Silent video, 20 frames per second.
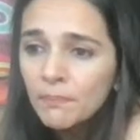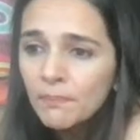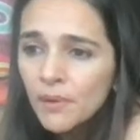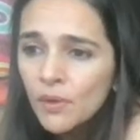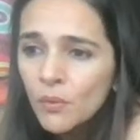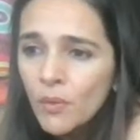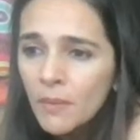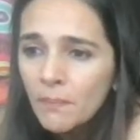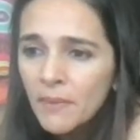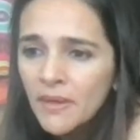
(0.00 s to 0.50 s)

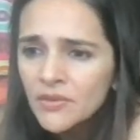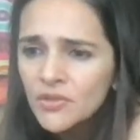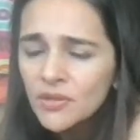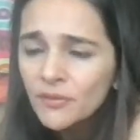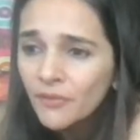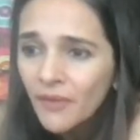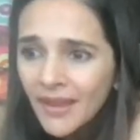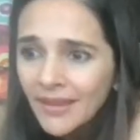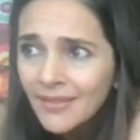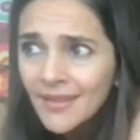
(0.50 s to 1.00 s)
people who are
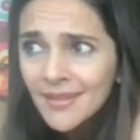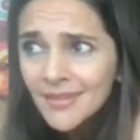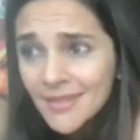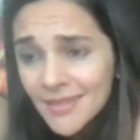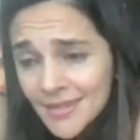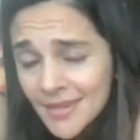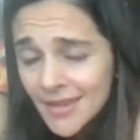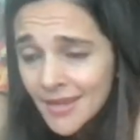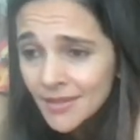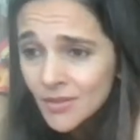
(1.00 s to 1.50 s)
petrified,
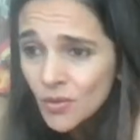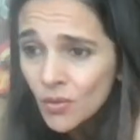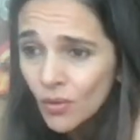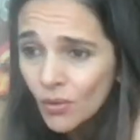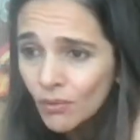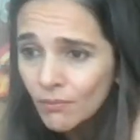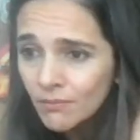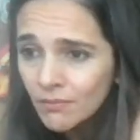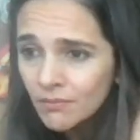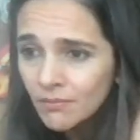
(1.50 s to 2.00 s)
then stay at
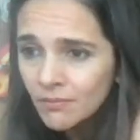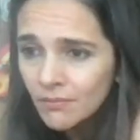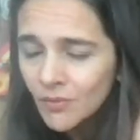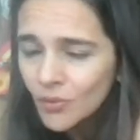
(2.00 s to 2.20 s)
home.